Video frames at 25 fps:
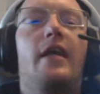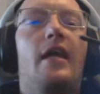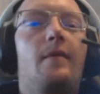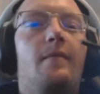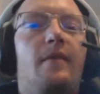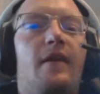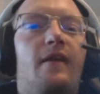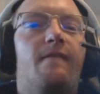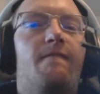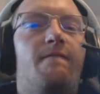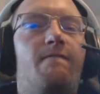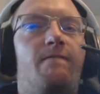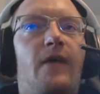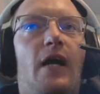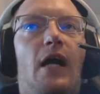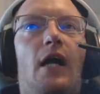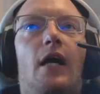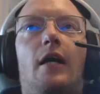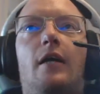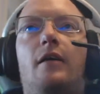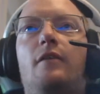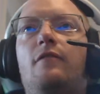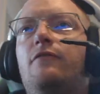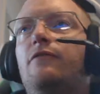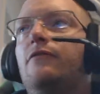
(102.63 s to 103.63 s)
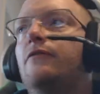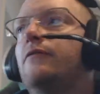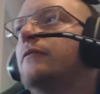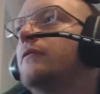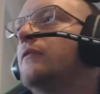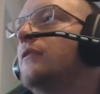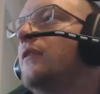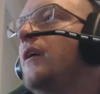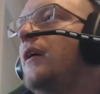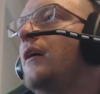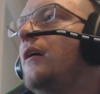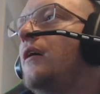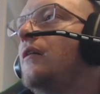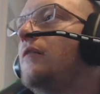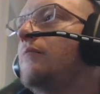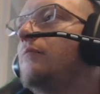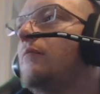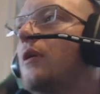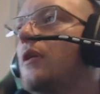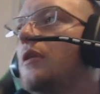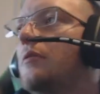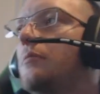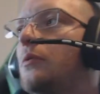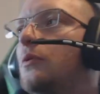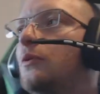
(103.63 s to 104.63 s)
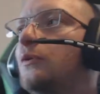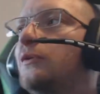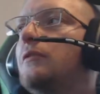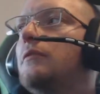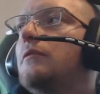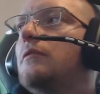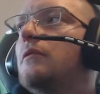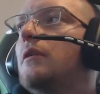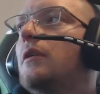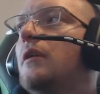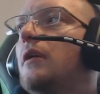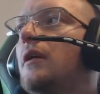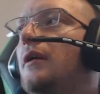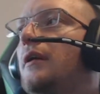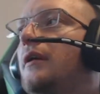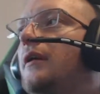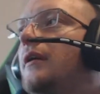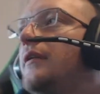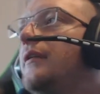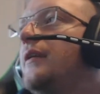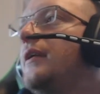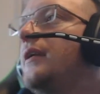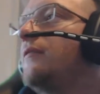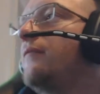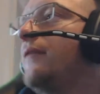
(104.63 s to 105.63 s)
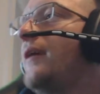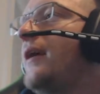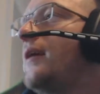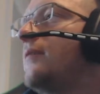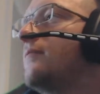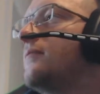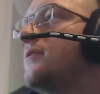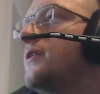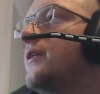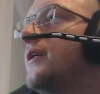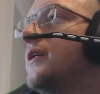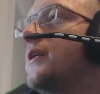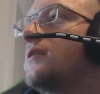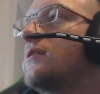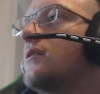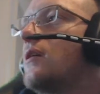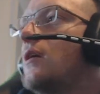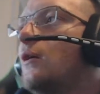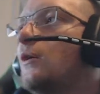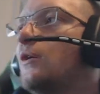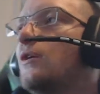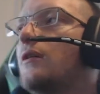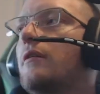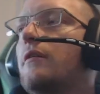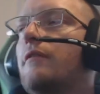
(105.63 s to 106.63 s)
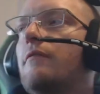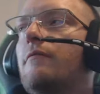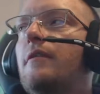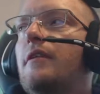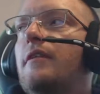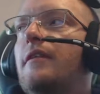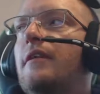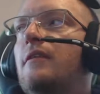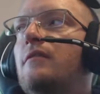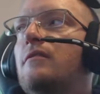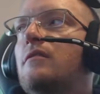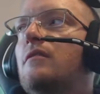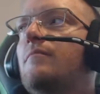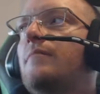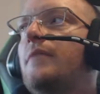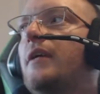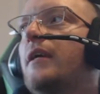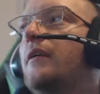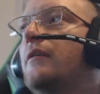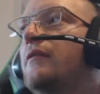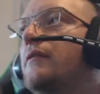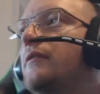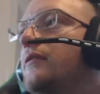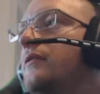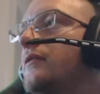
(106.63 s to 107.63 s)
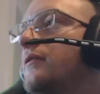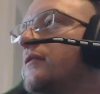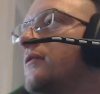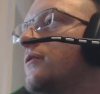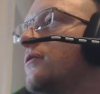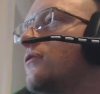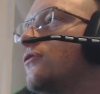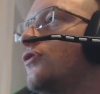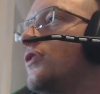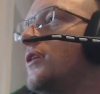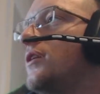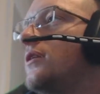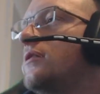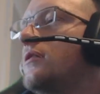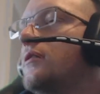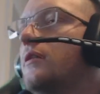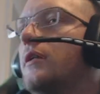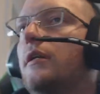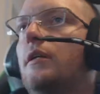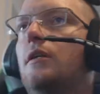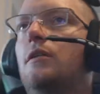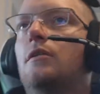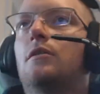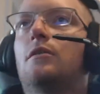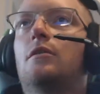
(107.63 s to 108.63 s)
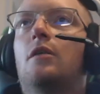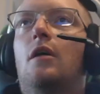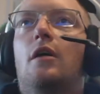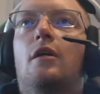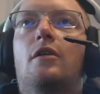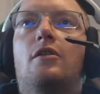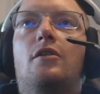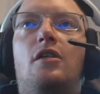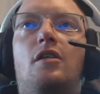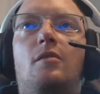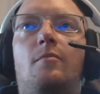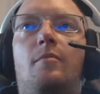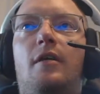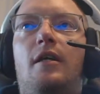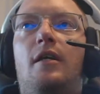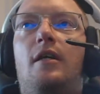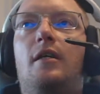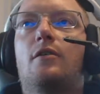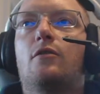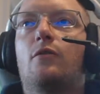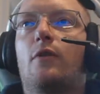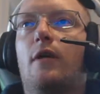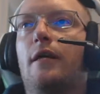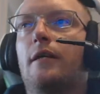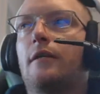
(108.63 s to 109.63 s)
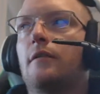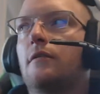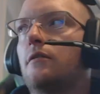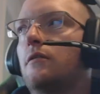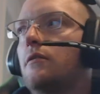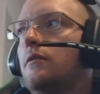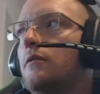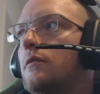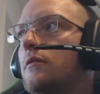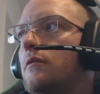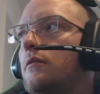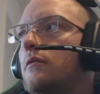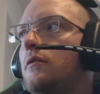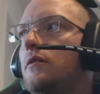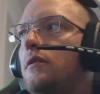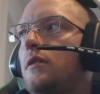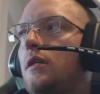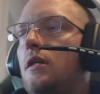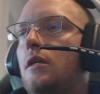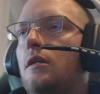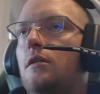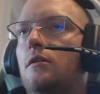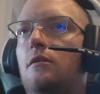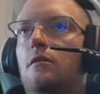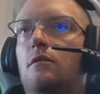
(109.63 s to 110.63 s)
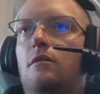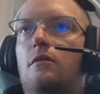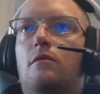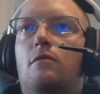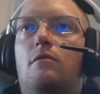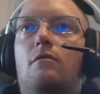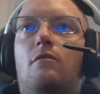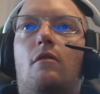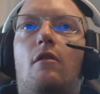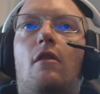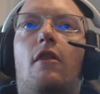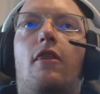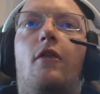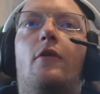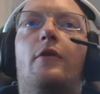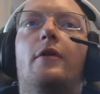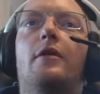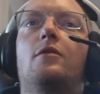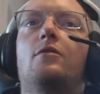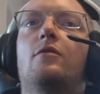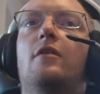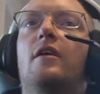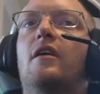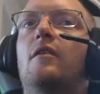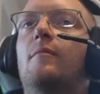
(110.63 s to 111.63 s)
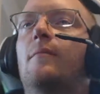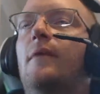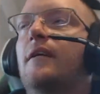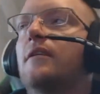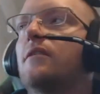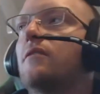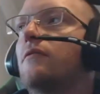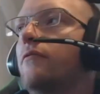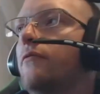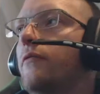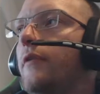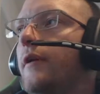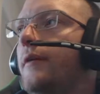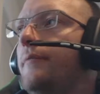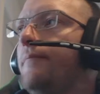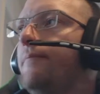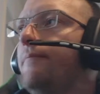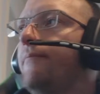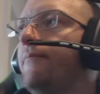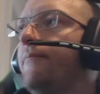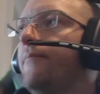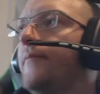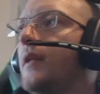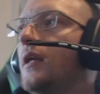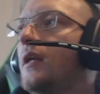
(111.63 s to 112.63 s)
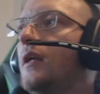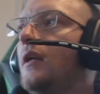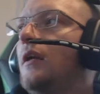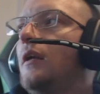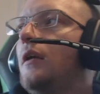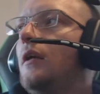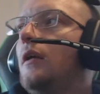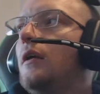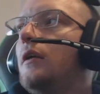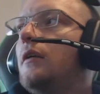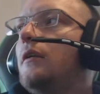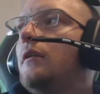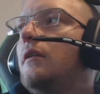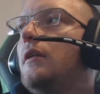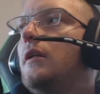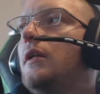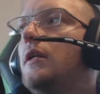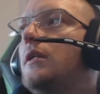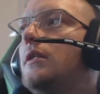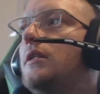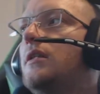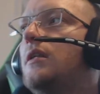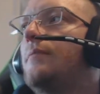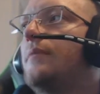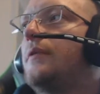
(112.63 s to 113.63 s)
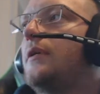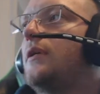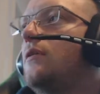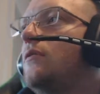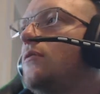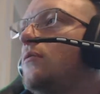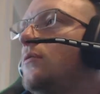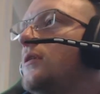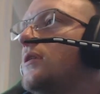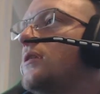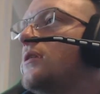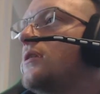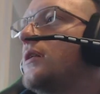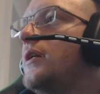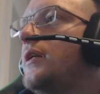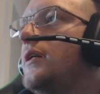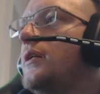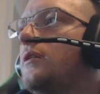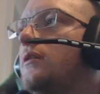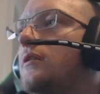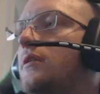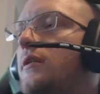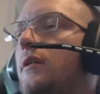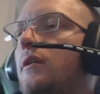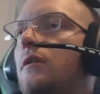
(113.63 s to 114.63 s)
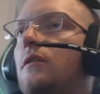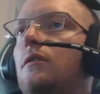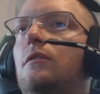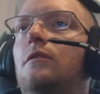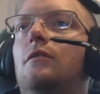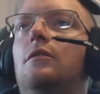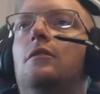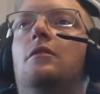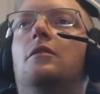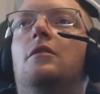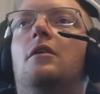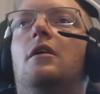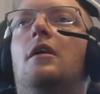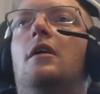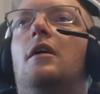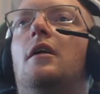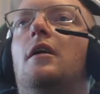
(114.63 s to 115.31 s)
Gaming 5 motherboard. The RAM sticks are 3000 megahertz G-Skill RGB Trident Zs, 32 gigabytes of RAM. The CPU is an Intel